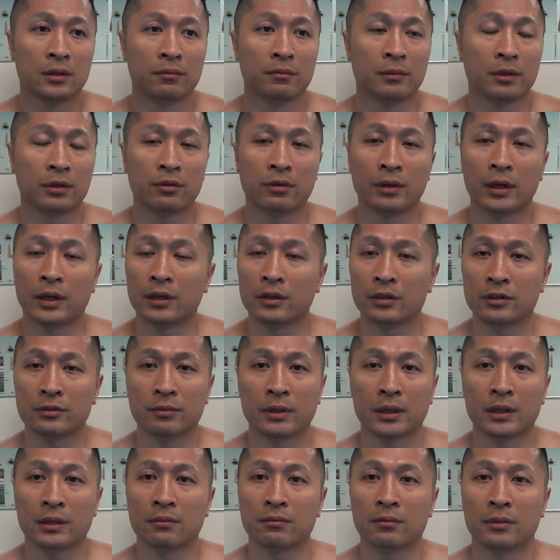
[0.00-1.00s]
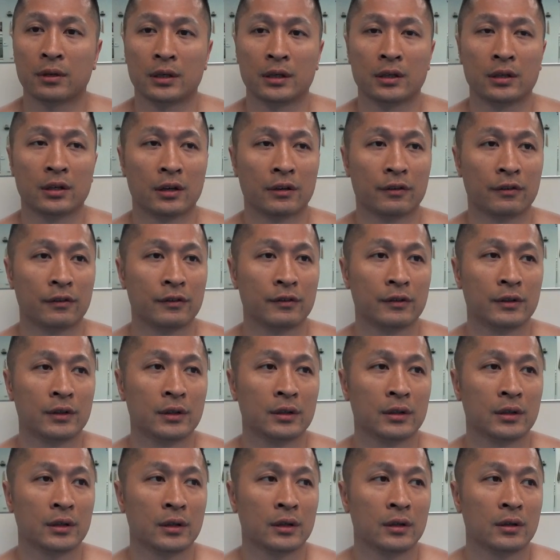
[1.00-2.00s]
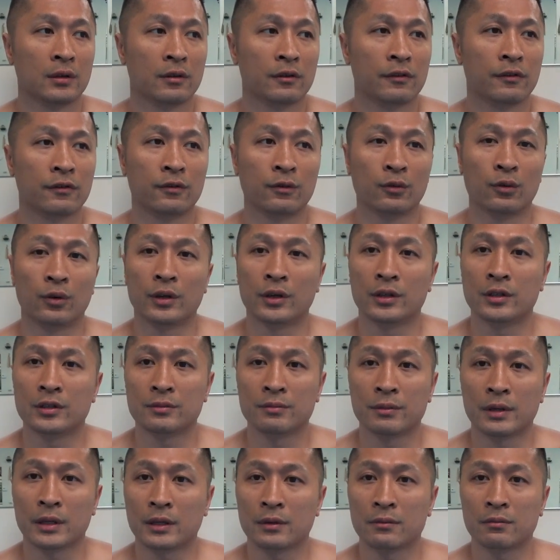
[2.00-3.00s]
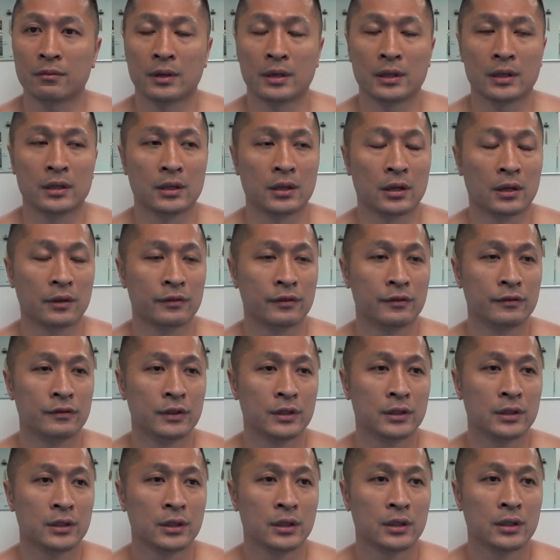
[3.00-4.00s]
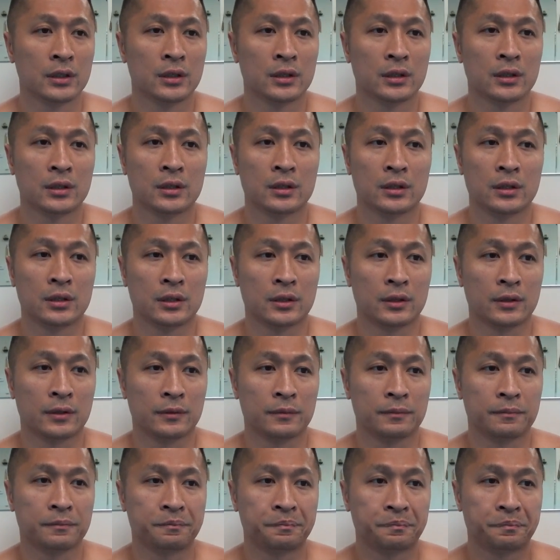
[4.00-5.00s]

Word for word: mcgregor's making money off of it floyd is making money off of it um,